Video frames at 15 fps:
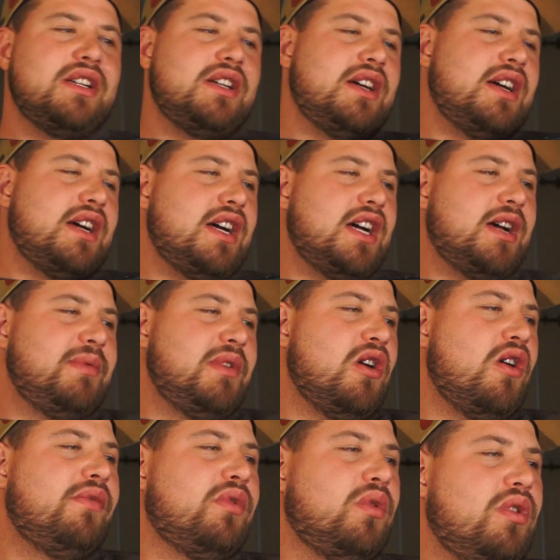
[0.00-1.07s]
The
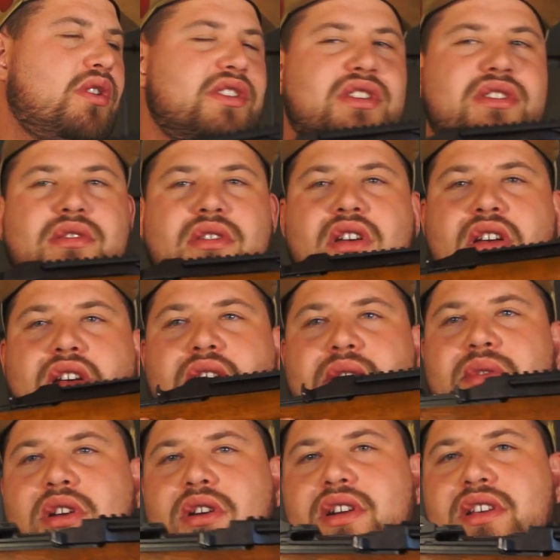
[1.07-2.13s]
overall's
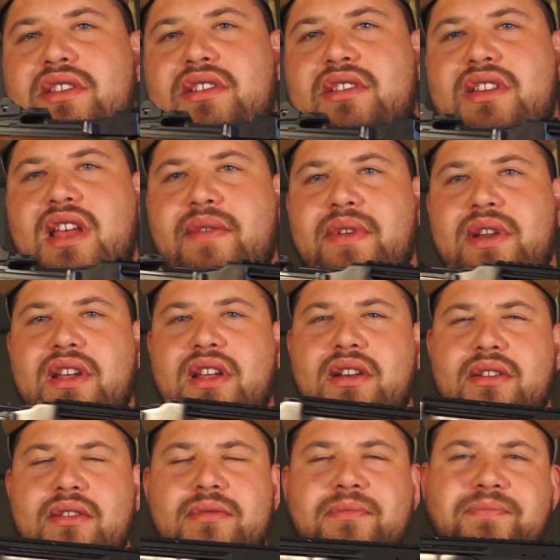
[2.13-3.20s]
37
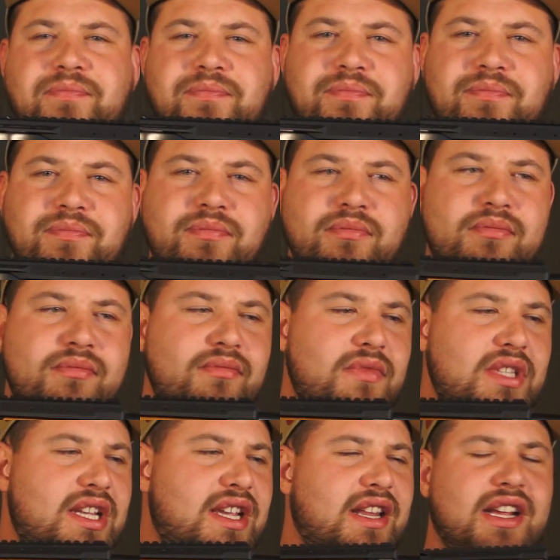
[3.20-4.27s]
and
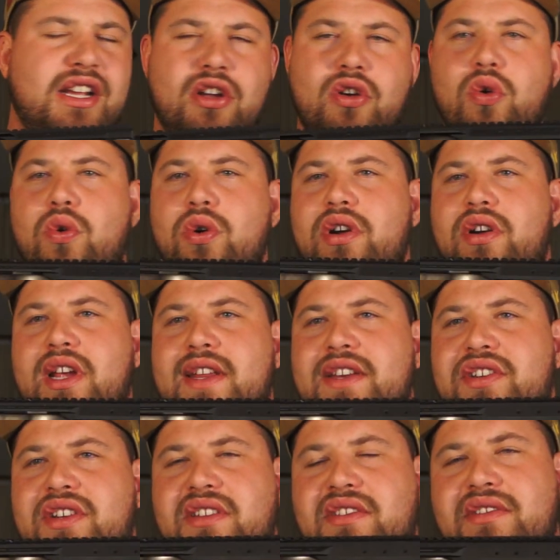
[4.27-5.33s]
like a quarter
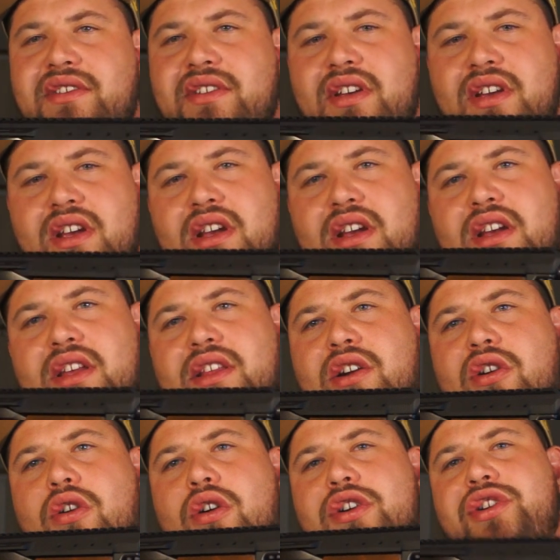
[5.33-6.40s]
inches.
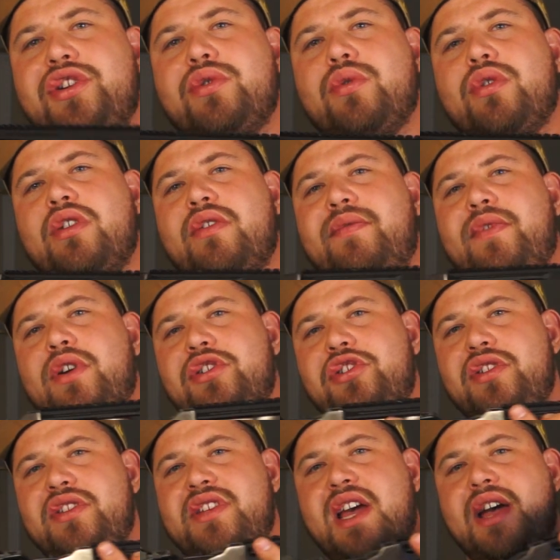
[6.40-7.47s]
There are shorter
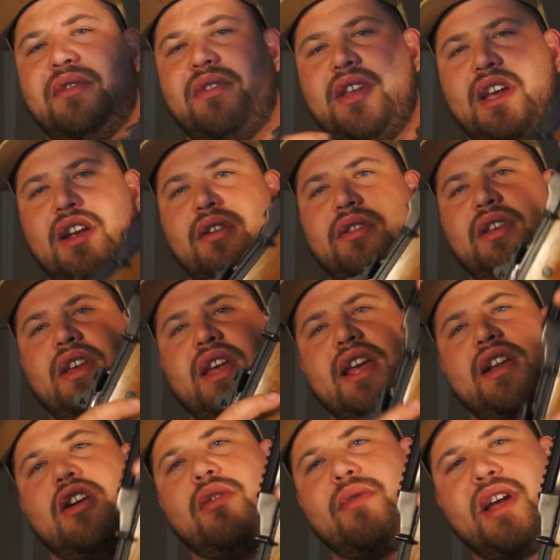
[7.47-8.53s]
versions out there. The
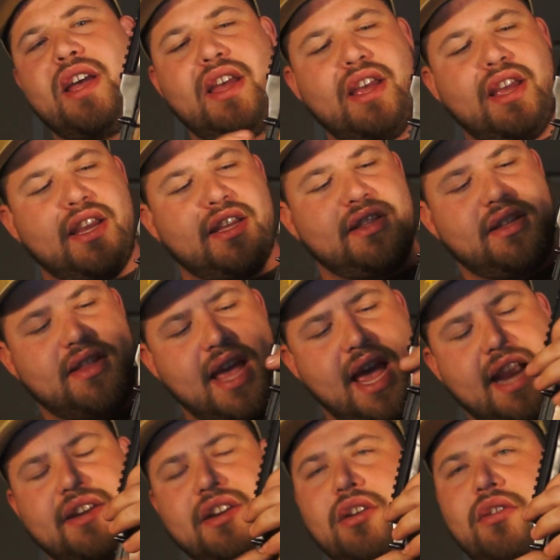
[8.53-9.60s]
NRA and the
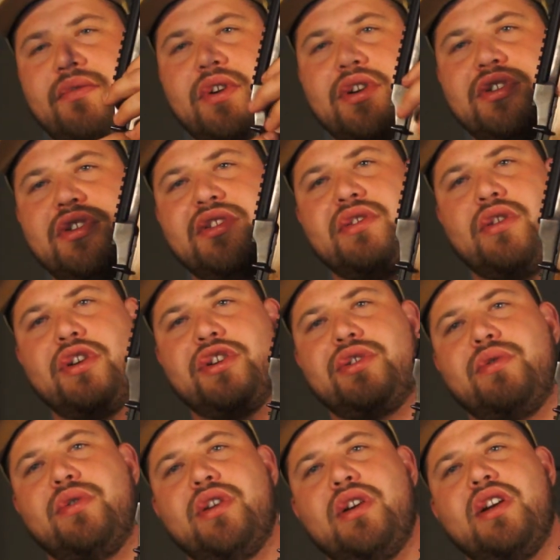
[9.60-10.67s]
tactical versions are
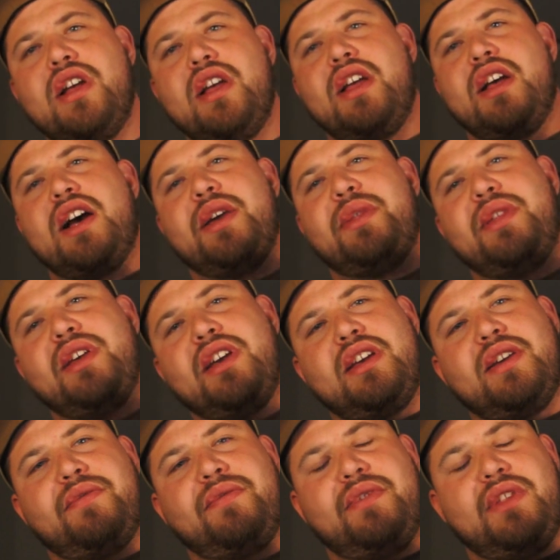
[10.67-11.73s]
shorter. I think if